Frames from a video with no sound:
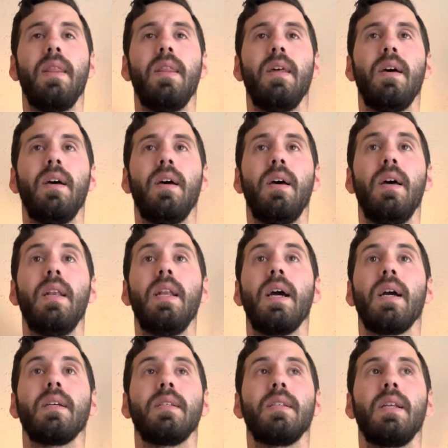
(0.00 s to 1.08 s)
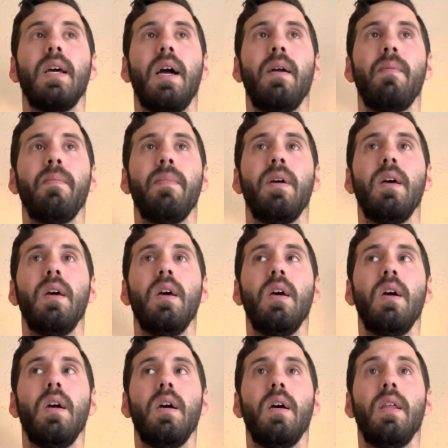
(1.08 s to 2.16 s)
the next
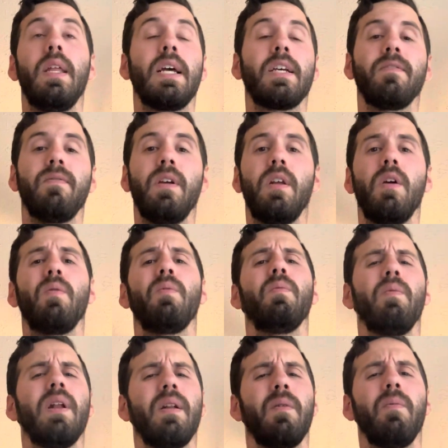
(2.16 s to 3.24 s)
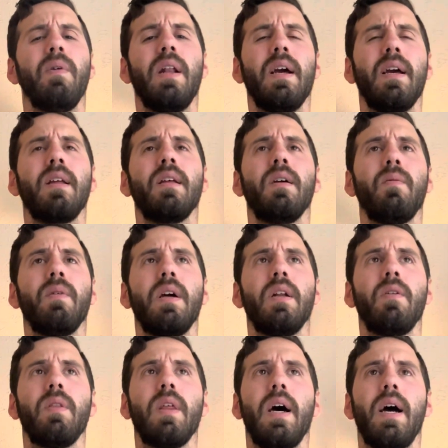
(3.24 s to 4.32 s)
video when I
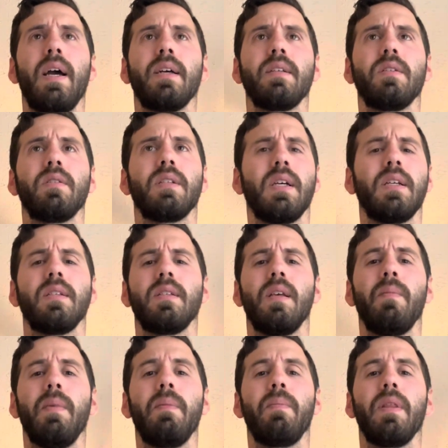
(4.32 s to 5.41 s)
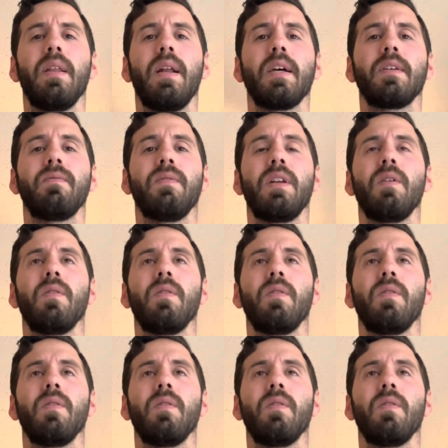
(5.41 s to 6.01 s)
do the eye exercise. That might be the next video.